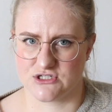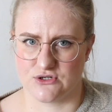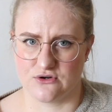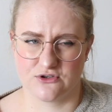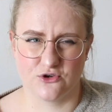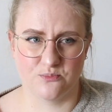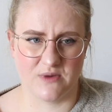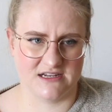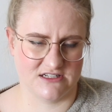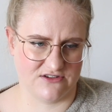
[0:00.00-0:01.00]
stock, you
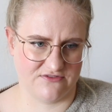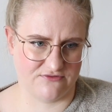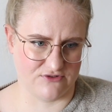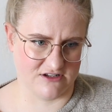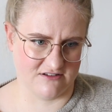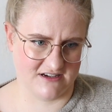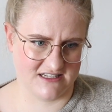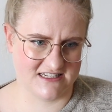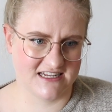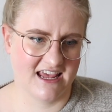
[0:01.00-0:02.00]
might have
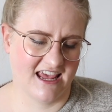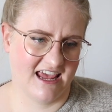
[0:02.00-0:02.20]
realized.